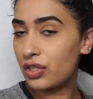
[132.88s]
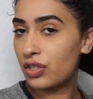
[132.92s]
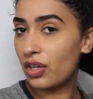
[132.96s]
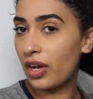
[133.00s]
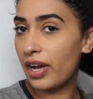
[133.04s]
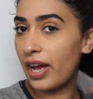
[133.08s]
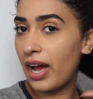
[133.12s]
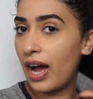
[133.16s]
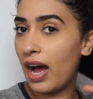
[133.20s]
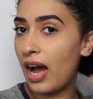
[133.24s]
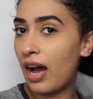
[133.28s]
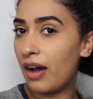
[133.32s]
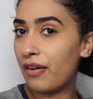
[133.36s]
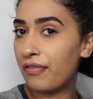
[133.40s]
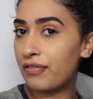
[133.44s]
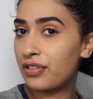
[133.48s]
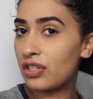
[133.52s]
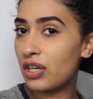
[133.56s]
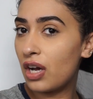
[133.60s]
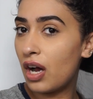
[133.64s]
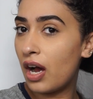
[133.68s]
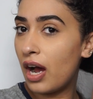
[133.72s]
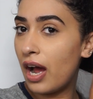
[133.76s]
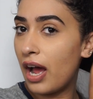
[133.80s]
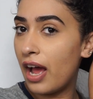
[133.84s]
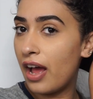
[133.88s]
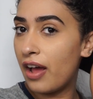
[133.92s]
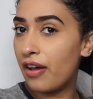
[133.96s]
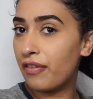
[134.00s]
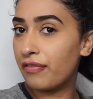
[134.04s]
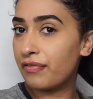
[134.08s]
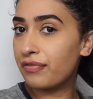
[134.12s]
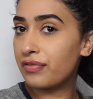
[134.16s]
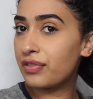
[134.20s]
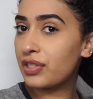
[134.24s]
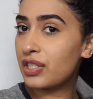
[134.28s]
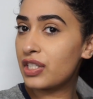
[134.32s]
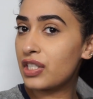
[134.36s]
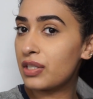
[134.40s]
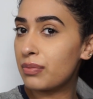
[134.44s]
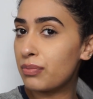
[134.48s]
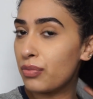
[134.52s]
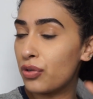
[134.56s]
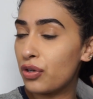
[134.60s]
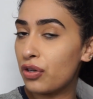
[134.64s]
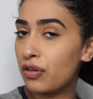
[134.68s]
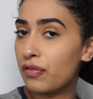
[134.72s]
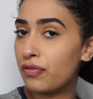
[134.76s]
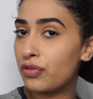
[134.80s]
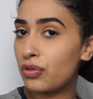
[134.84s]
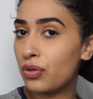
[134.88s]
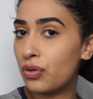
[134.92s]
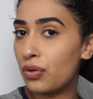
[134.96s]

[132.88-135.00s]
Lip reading: So after I've smoothed